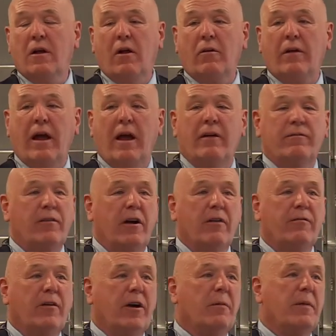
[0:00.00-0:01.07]
Okay,
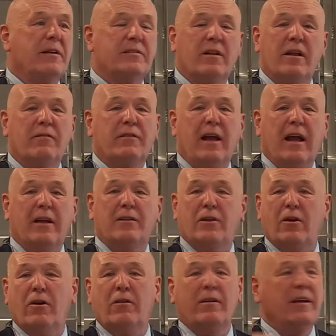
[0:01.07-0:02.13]
firefighter makes a left-hand
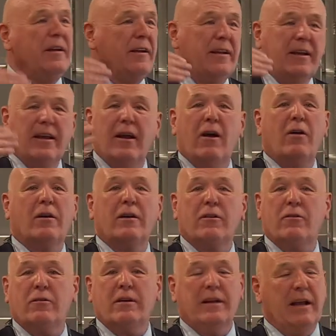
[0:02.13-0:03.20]
turn, you know,
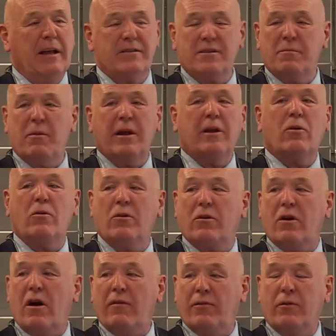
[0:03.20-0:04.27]
you hit somebody going to a
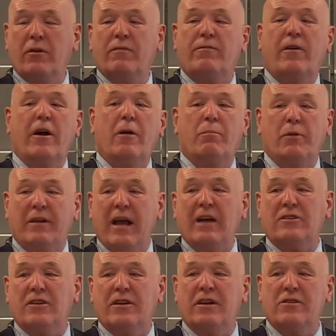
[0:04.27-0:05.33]
call. If they're in a fire
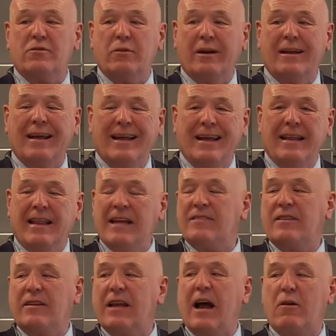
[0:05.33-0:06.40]
protection district, that's
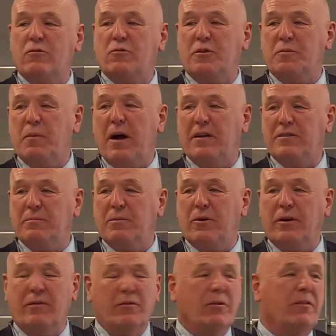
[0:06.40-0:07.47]
the town's
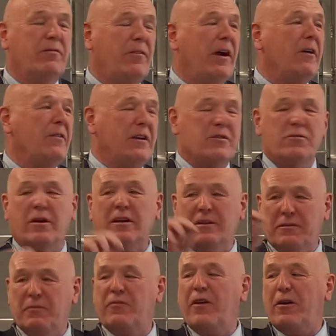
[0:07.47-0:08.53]
responsibility. If they're in a fire district,
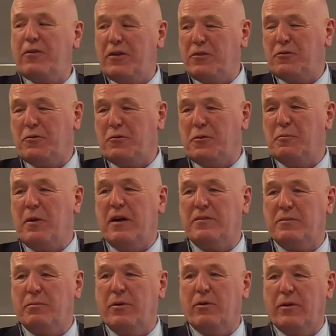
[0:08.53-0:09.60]
it's the fire district's
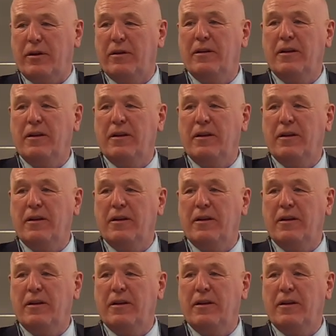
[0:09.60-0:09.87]
responsibility.